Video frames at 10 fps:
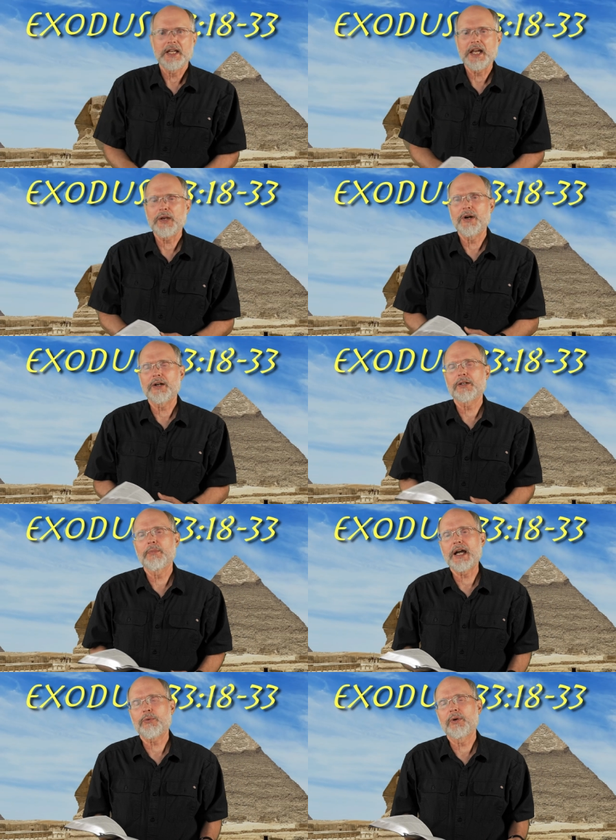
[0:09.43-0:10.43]
Hey, welcome
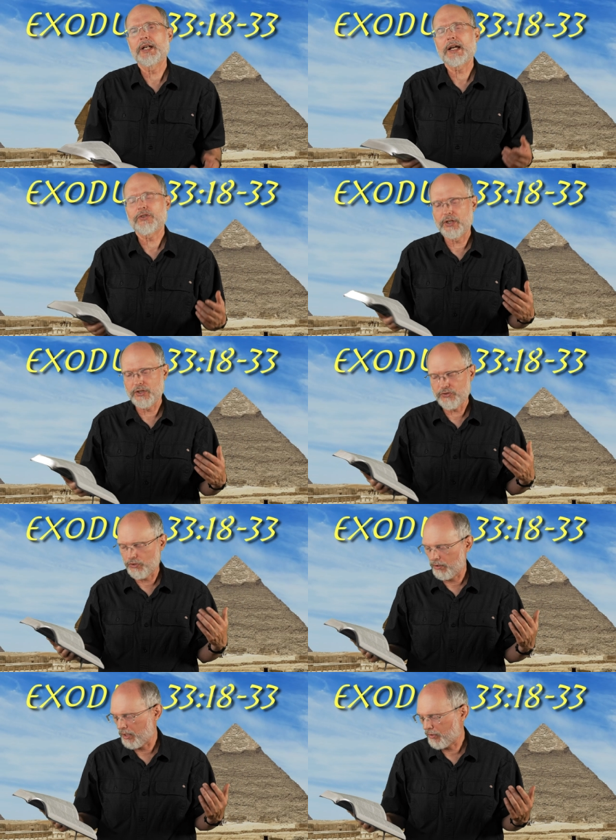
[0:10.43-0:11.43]
back. We're in Exodus
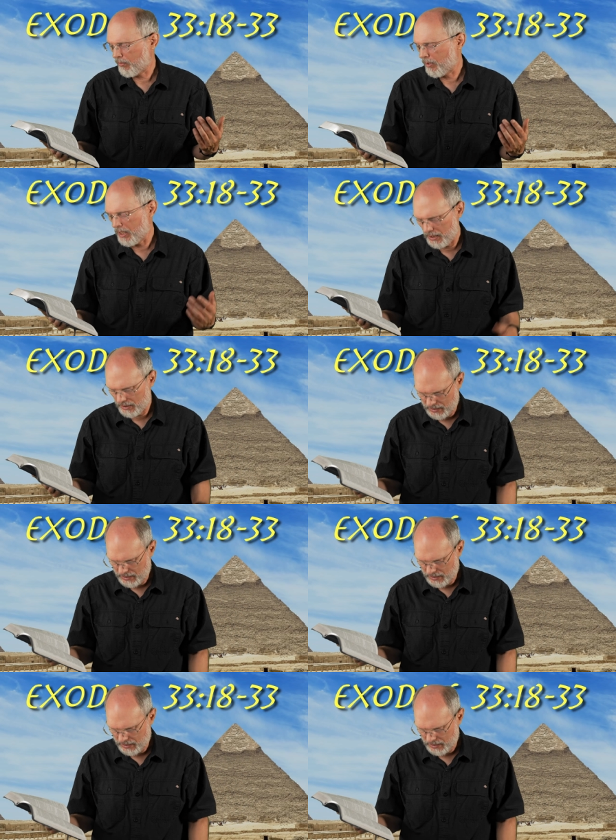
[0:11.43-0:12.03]
33, and